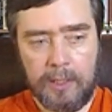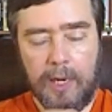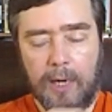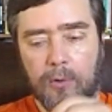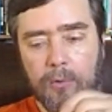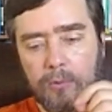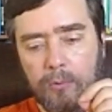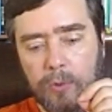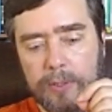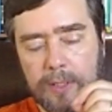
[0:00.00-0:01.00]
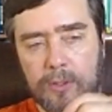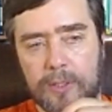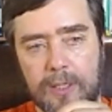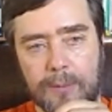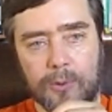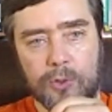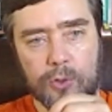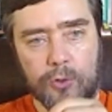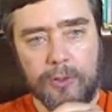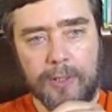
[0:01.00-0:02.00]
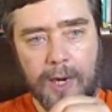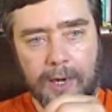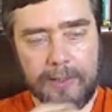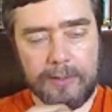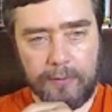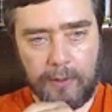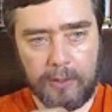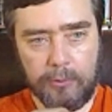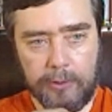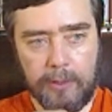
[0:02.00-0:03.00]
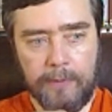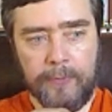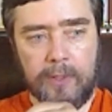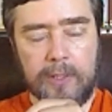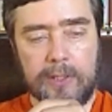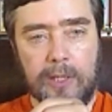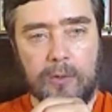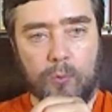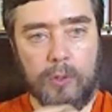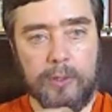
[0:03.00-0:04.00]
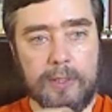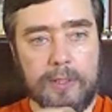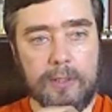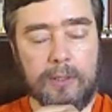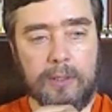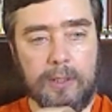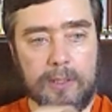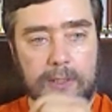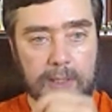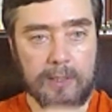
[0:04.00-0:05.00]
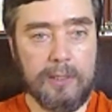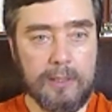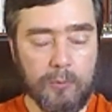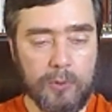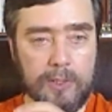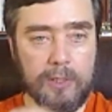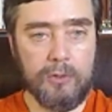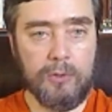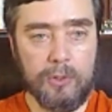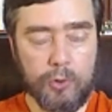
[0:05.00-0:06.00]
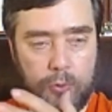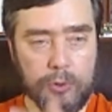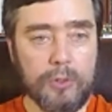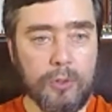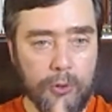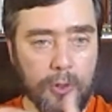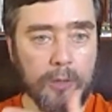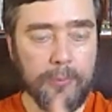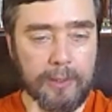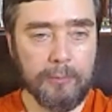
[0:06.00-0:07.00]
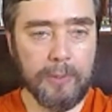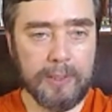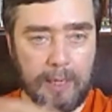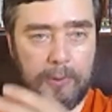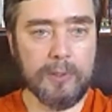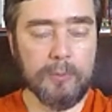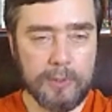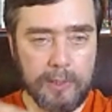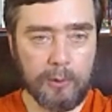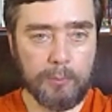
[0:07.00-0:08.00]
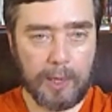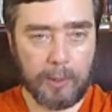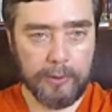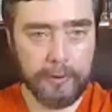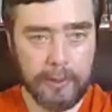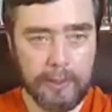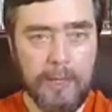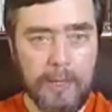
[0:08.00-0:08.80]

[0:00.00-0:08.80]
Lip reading: Now, what's interesting about certain kinds of hardware is that once it exists and once the juice is turned on, meaning metabolism is there to power the thing,